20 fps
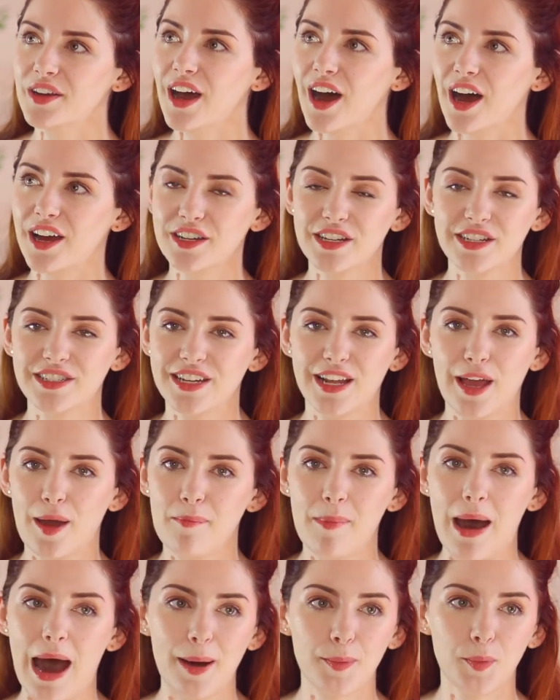I need to get
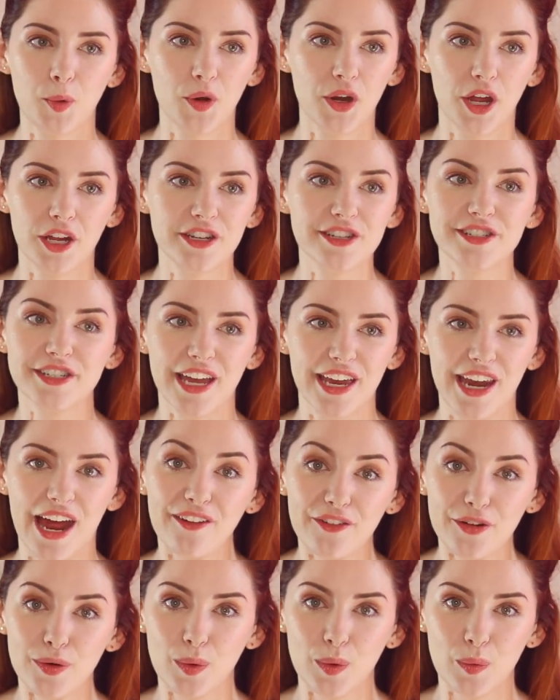mom one, I need to get
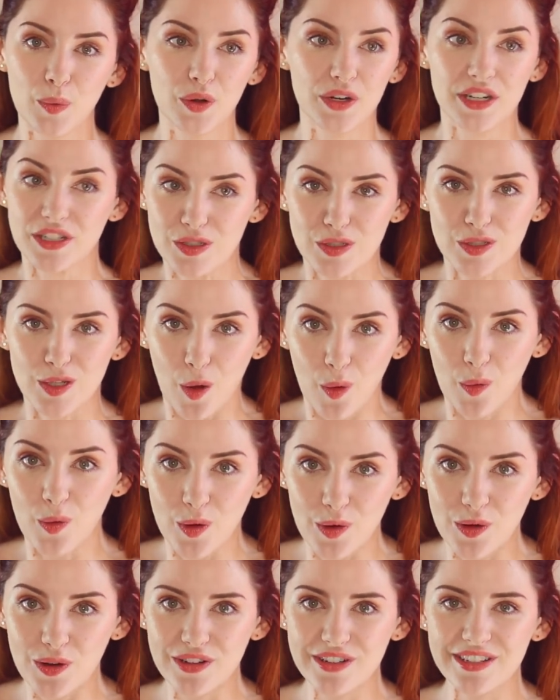everyone one, it's so
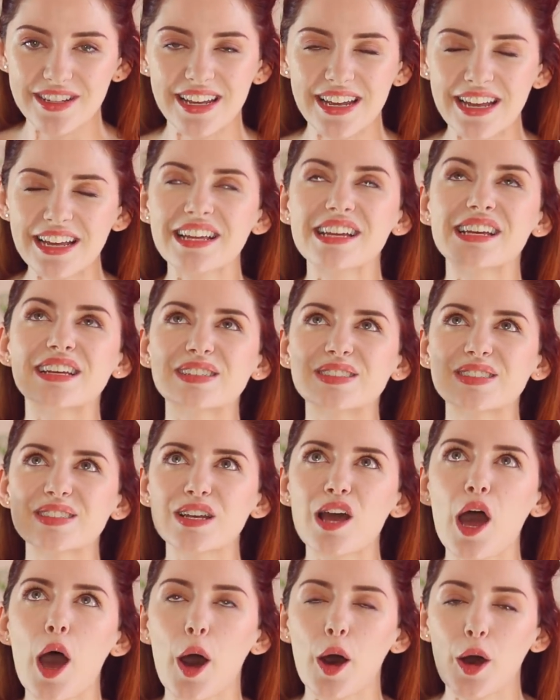good. It is
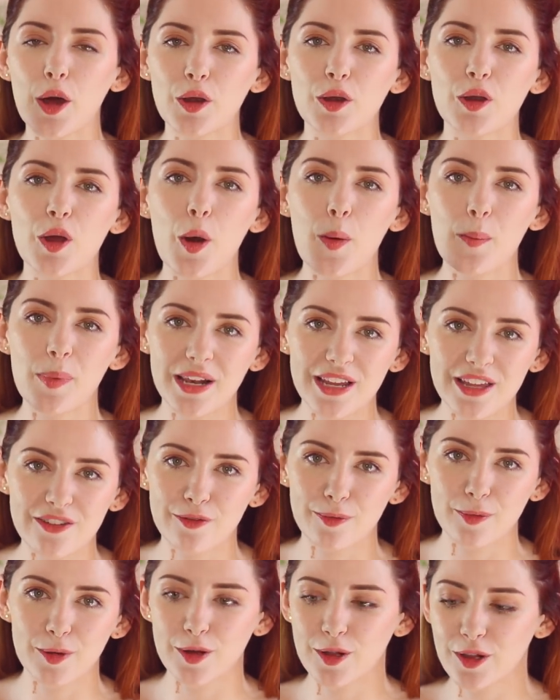
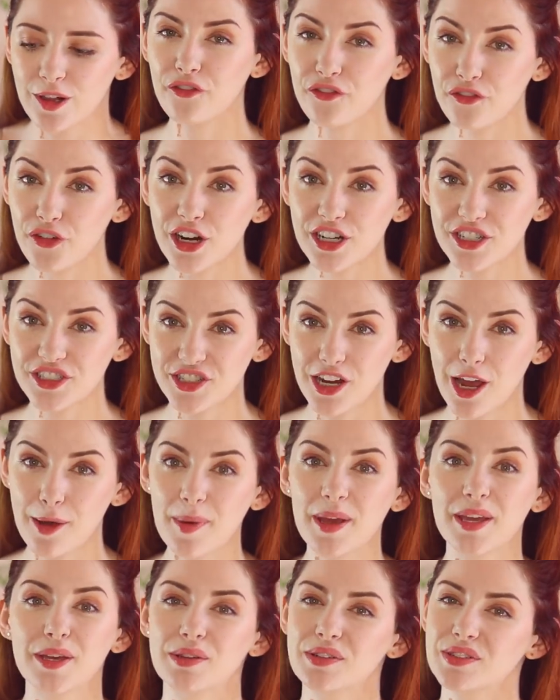unbelievable. The first time
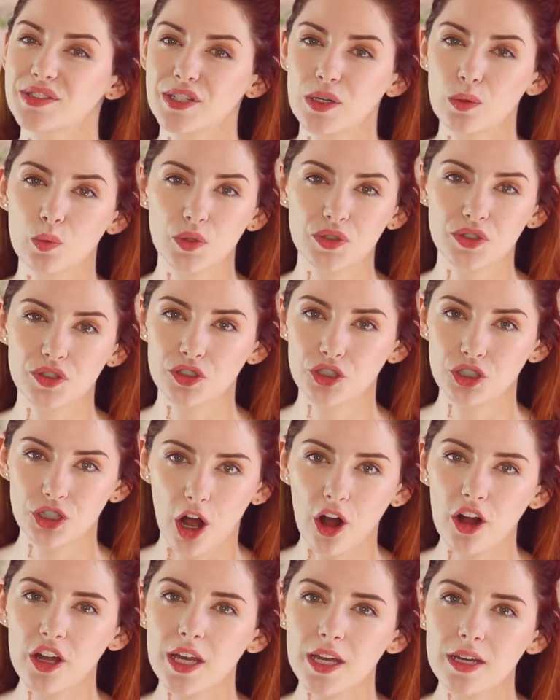I used it was
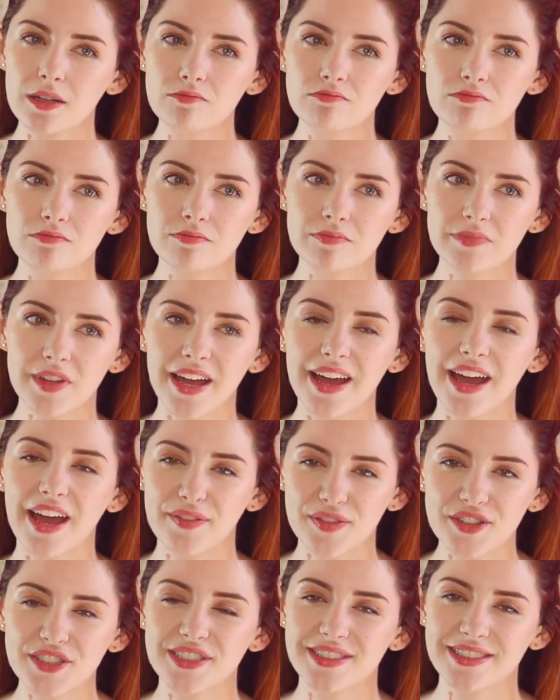shocking.
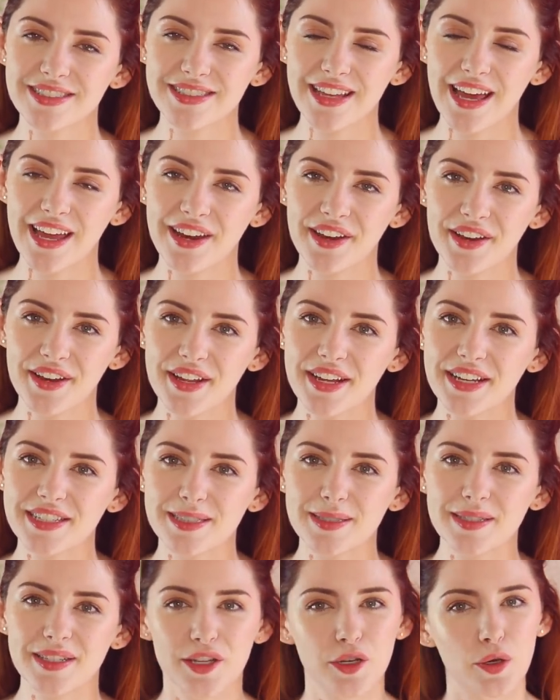Ever since then,
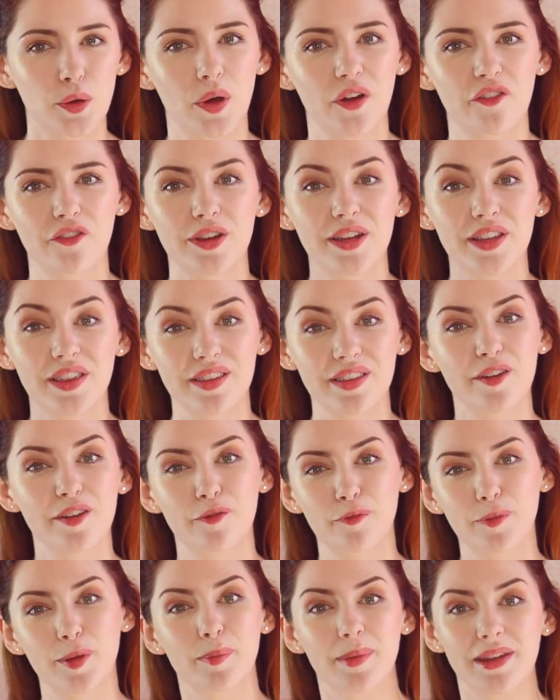it's, you know, I've
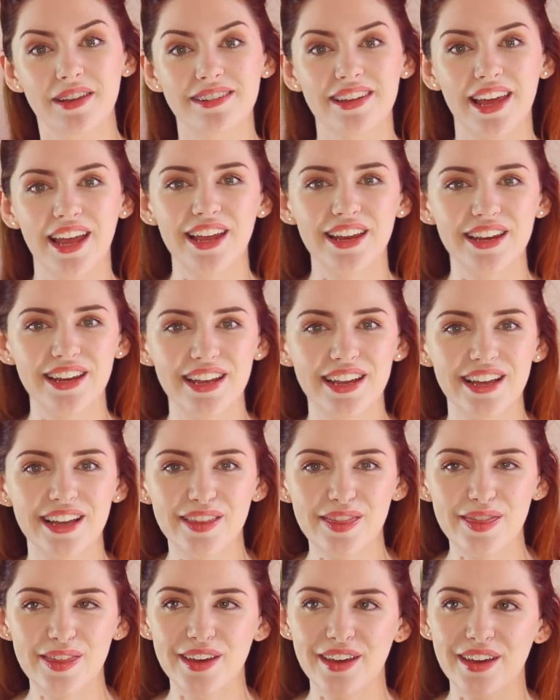been maintaining
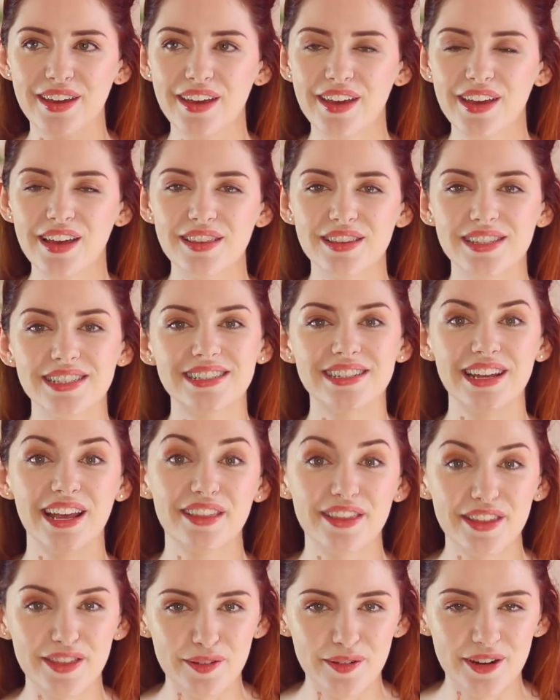the
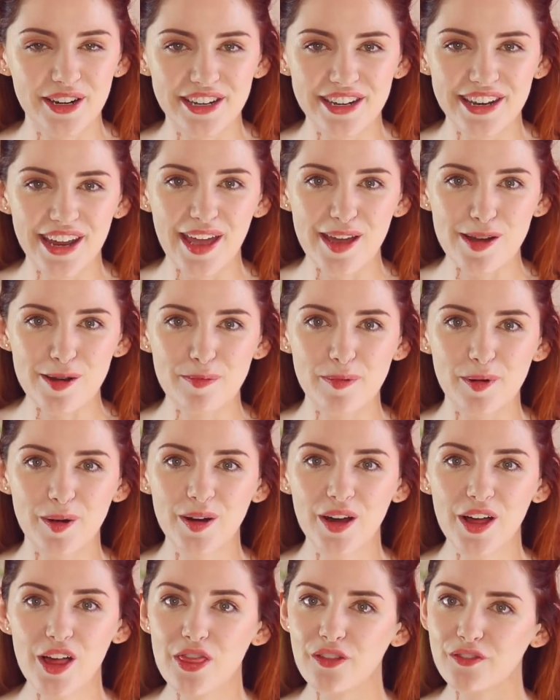state that they're in now,
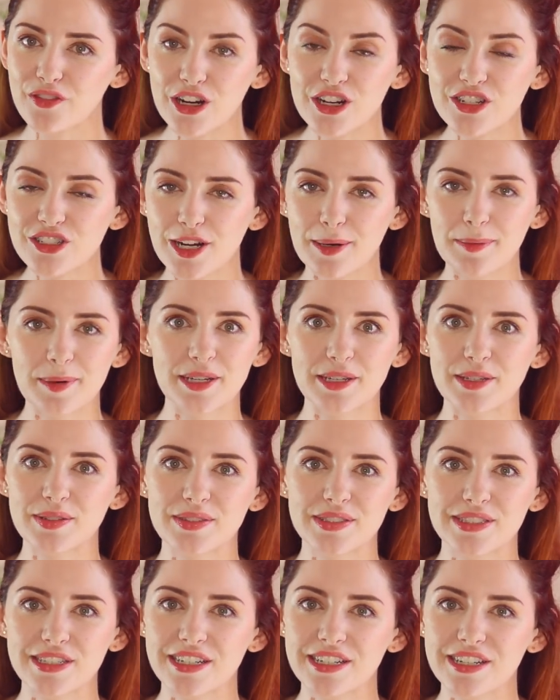but the first time I
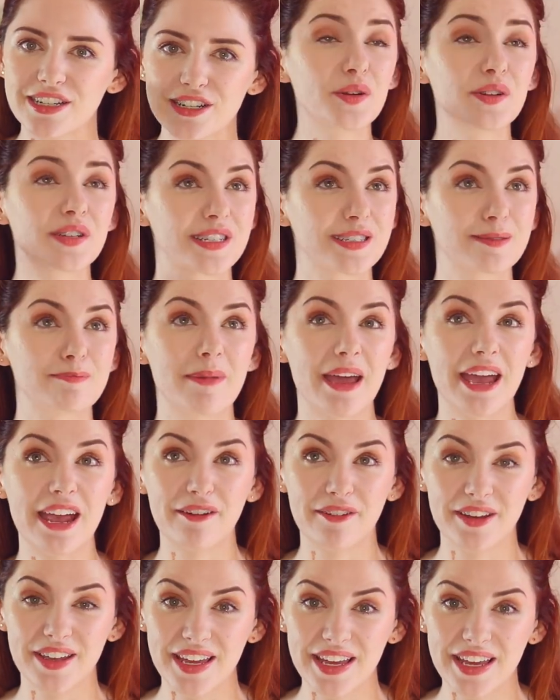used it, goodness
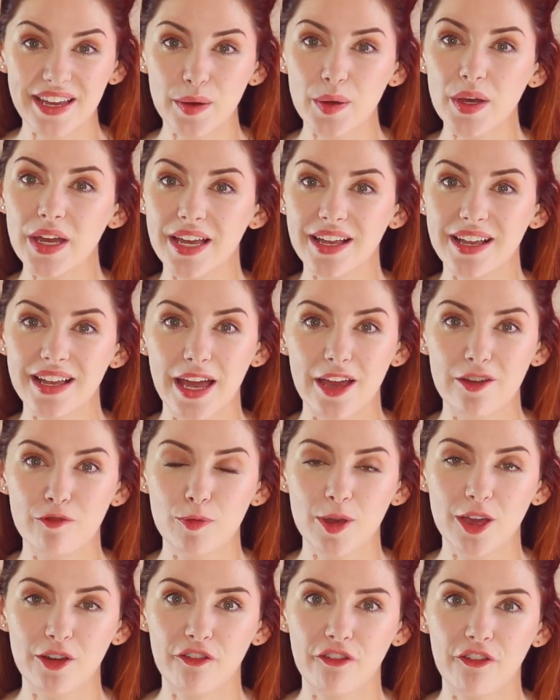Mary, it gave
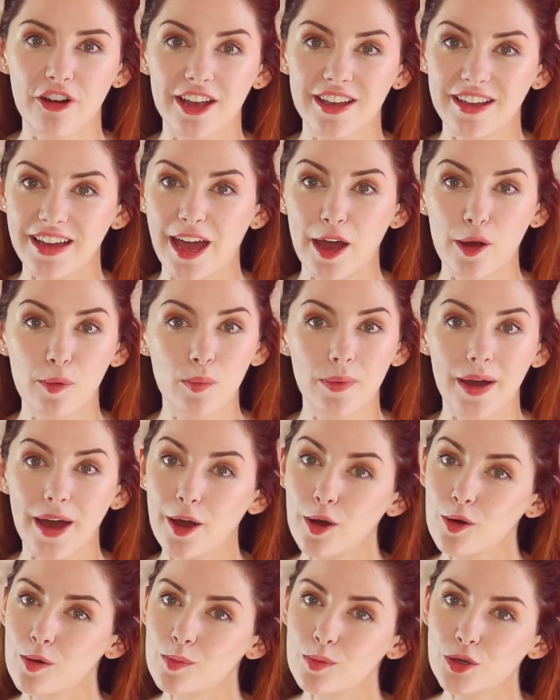me a fright.
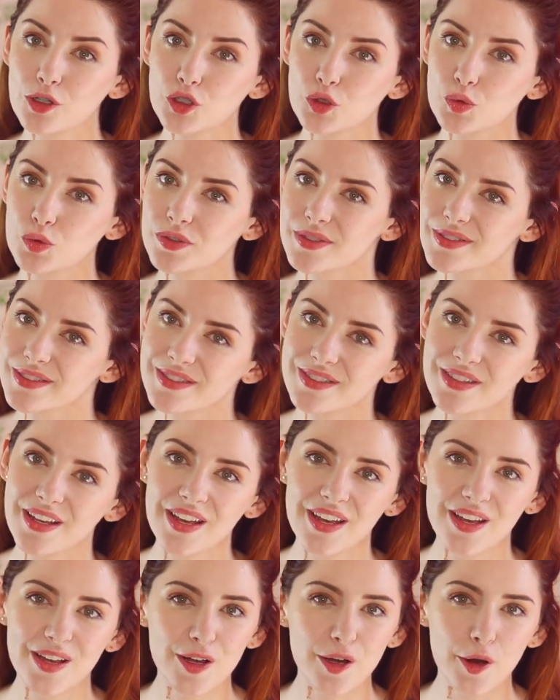How much was
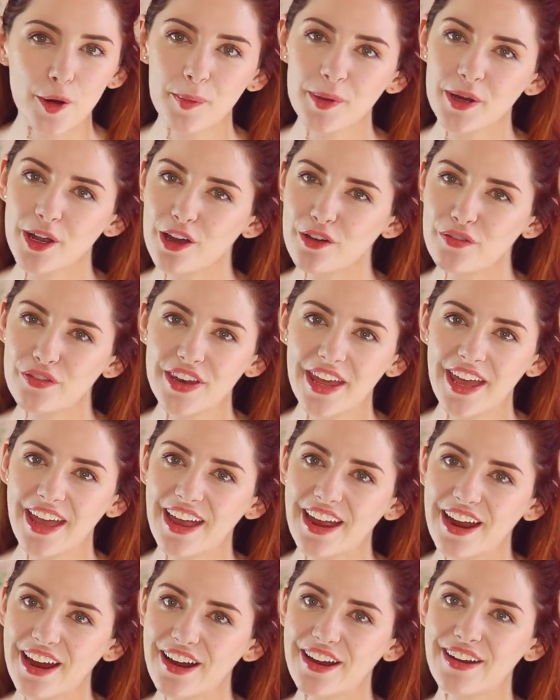coming off of
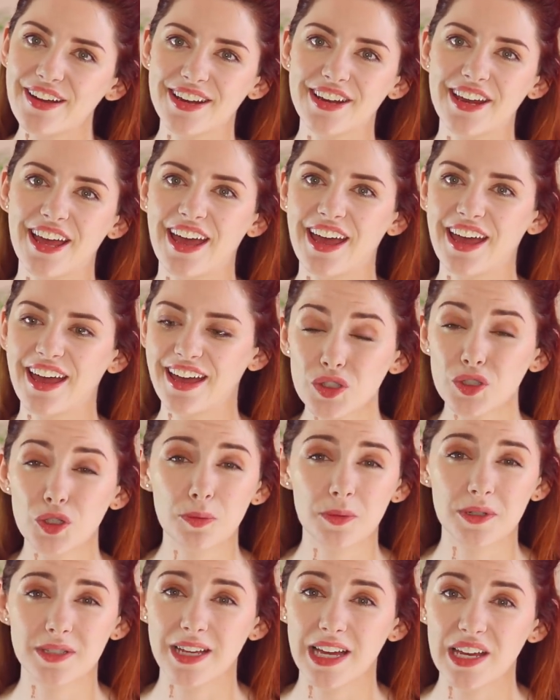there, and just
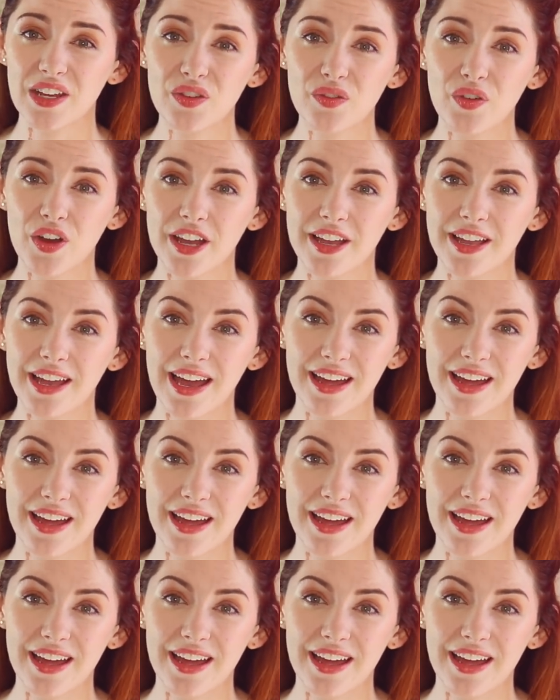super satisfying,